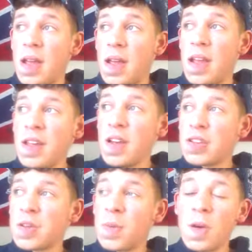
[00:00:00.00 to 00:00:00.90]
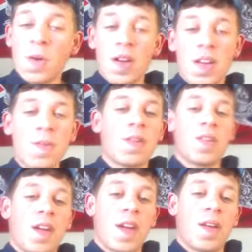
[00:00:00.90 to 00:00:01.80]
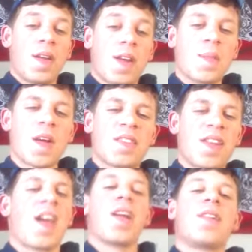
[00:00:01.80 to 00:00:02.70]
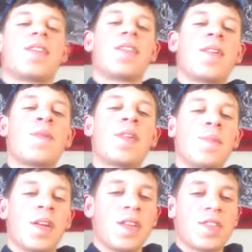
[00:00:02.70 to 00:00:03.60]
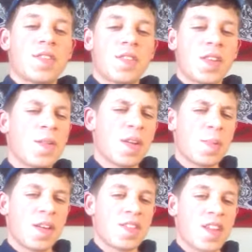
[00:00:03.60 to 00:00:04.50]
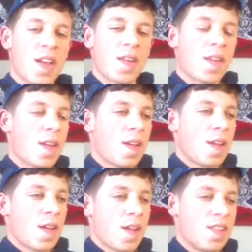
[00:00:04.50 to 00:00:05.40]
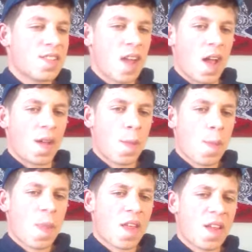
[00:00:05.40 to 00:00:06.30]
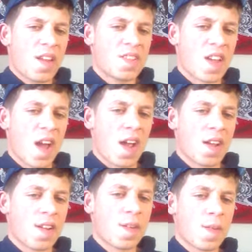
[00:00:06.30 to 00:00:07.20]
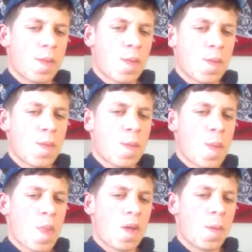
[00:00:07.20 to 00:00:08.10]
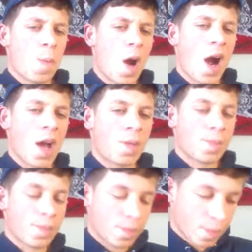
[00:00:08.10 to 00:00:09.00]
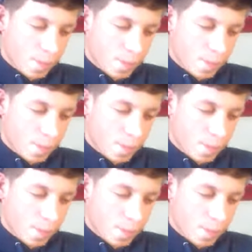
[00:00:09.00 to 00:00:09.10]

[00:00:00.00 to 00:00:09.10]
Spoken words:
he goes to put one in one day, and I'm like, Dad, let me get a pinch. Let me get a pinch, Dad. And he's like, why?